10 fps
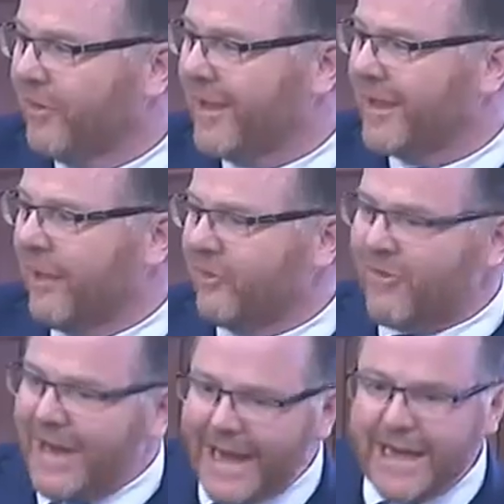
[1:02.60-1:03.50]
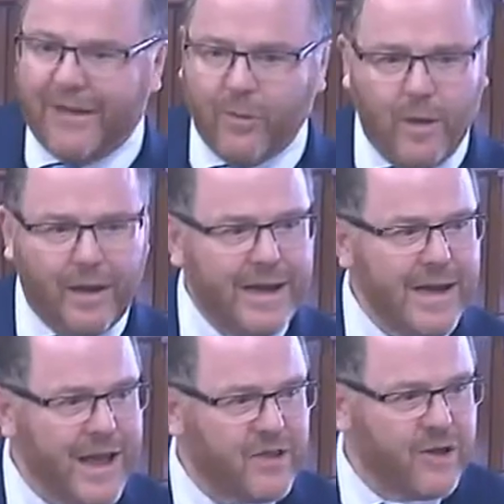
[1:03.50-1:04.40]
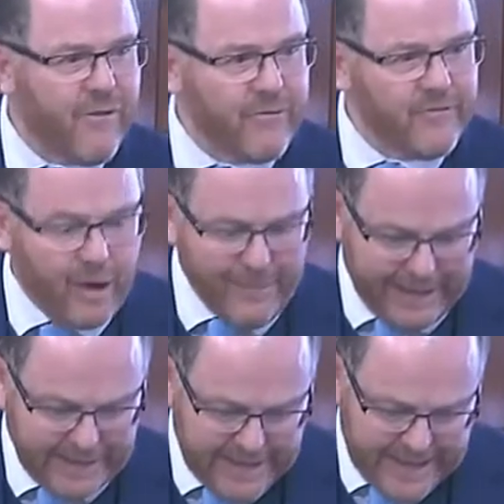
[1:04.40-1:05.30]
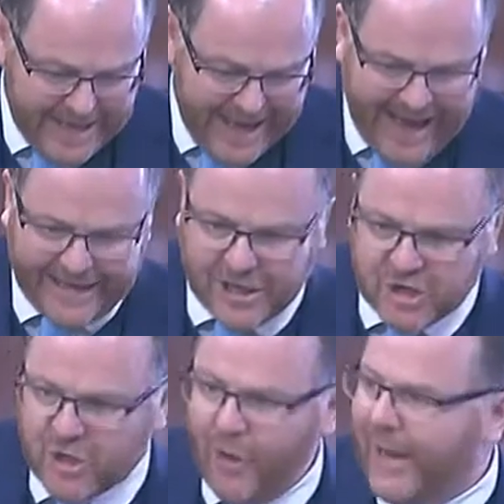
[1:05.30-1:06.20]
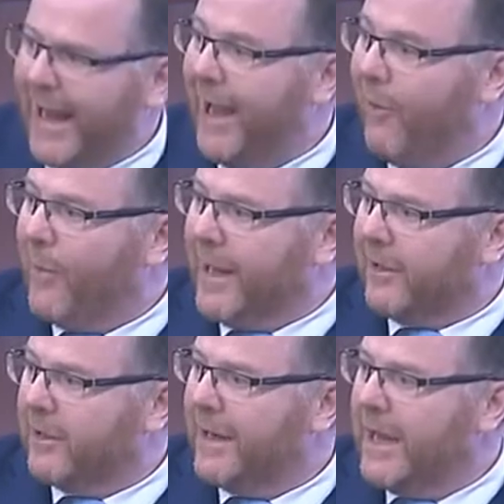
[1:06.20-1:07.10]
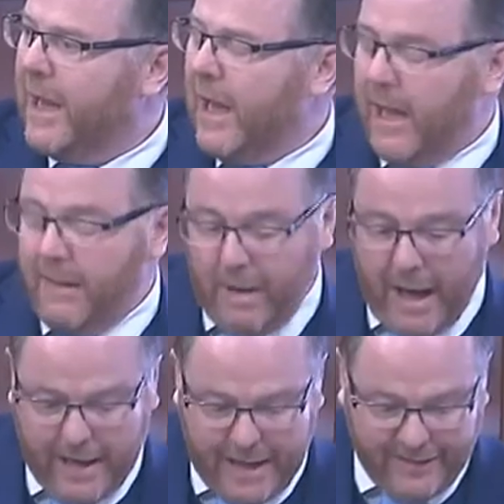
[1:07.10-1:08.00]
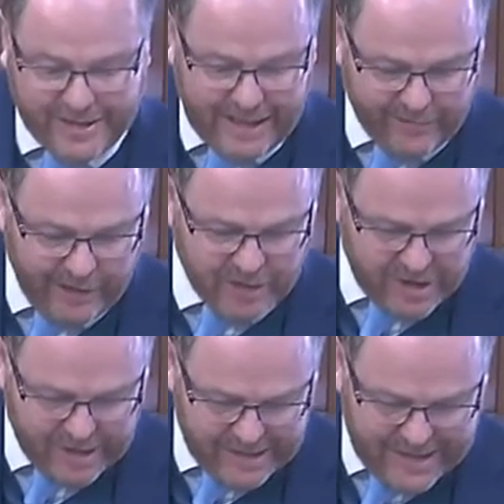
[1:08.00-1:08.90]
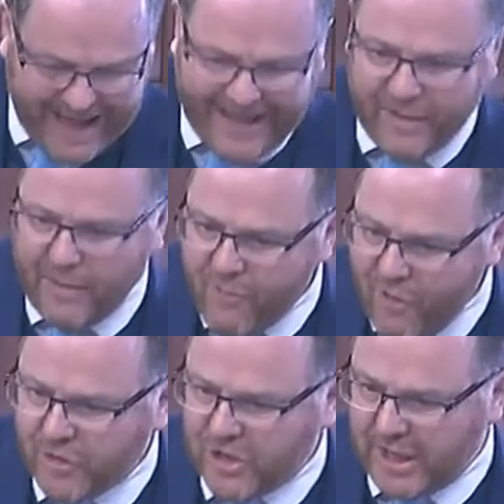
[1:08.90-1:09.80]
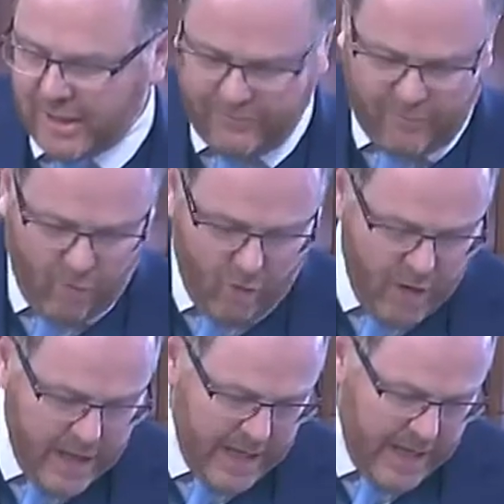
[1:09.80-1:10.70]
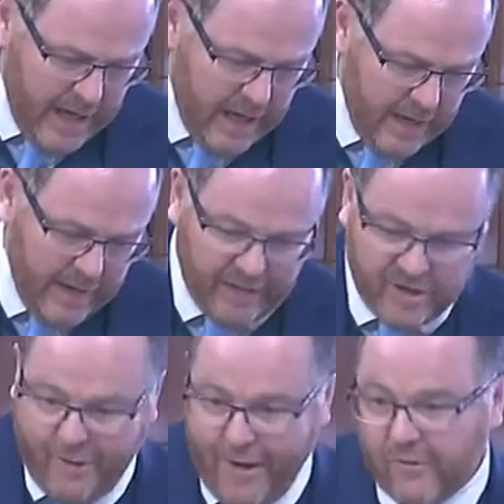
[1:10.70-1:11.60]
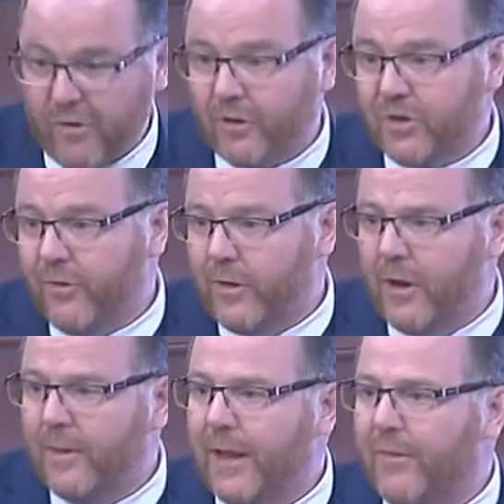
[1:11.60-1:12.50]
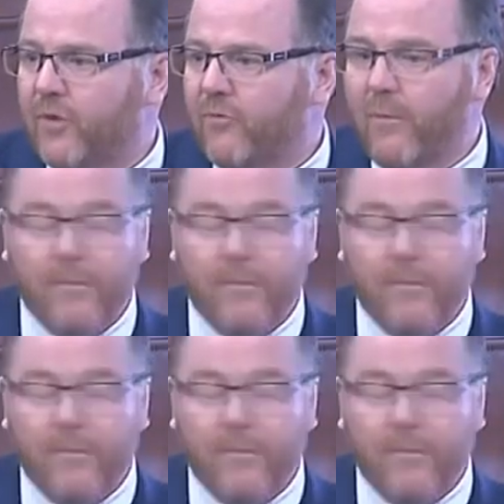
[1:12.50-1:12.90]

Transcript: of this country leading the world in net zero farming and in showing how we can pioneer the technologies and the approaches for net zero agriculture. And nobody in this